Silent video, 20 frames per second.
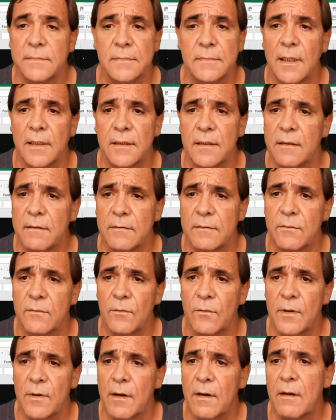I
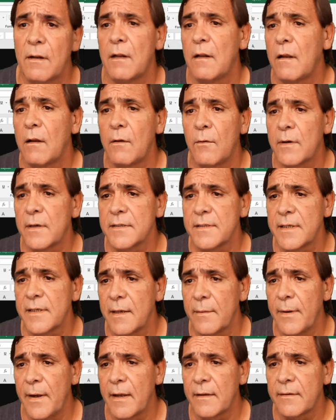want to
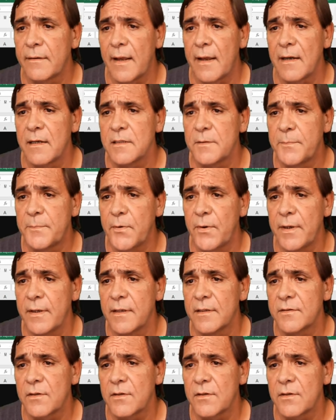say about that is between this